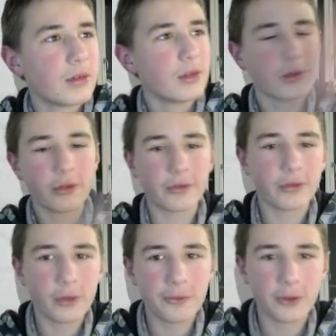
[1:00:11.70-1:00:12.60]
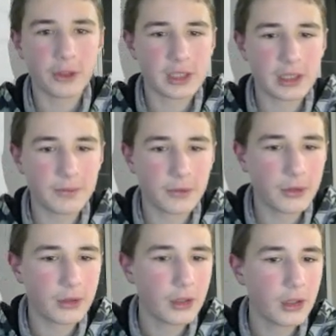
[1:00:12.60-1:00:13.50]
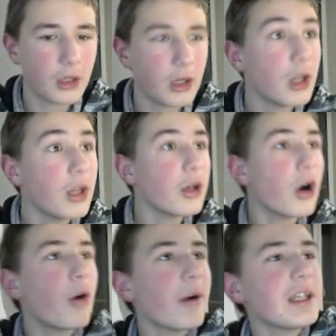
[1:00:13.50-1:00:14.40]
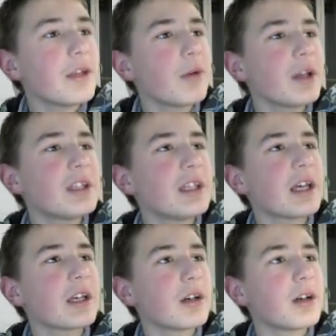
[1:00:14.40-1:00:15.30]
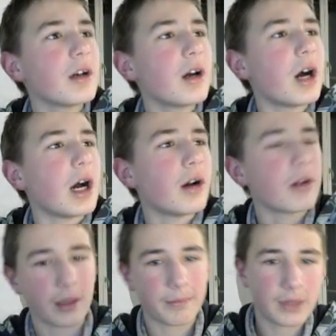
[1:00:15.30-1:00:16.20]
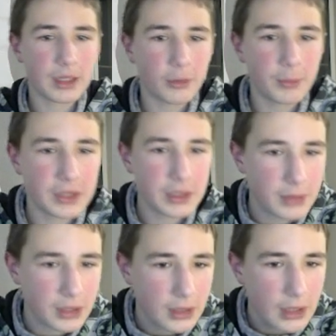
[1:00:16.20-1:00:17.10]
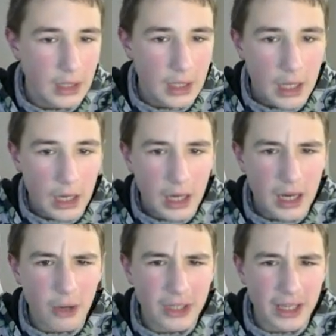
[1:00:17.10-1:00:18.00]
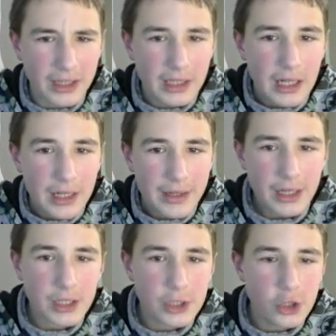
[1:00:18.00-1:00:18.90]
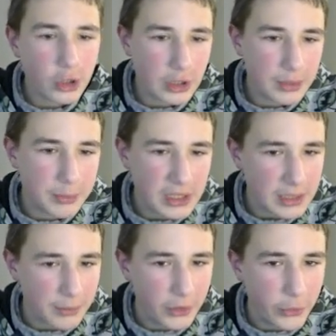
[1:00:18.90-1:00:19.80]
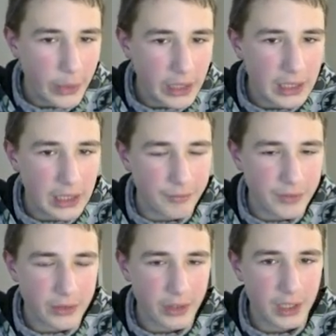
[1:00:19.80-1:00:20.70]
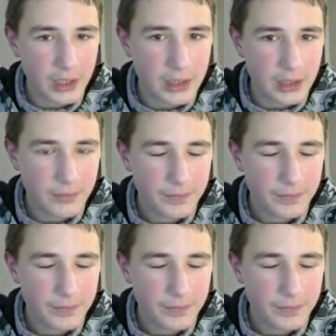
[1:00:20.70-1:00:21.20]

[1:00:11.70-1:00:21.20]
Don't fall asleep, phone. No, I did. What did I? Ah, okay. I opened something. Okay. There should be some Greek gifts, right?